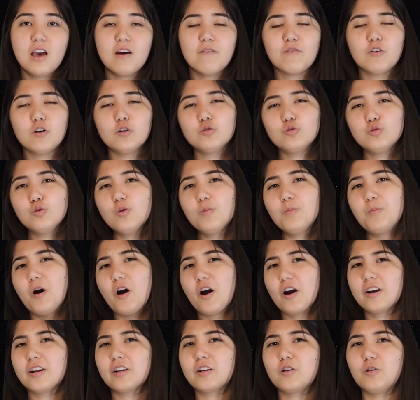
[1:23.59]
Virtual
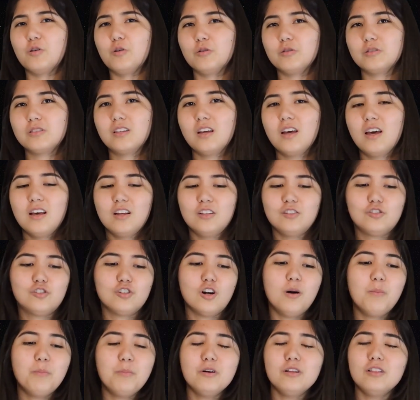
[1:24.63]
particles
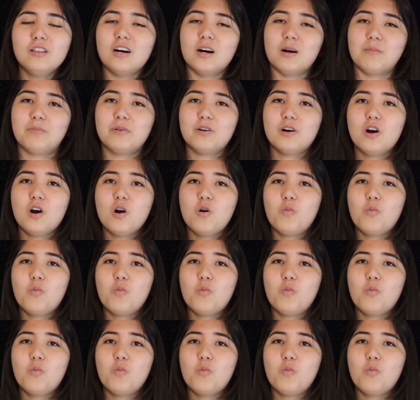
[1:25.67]
jumble up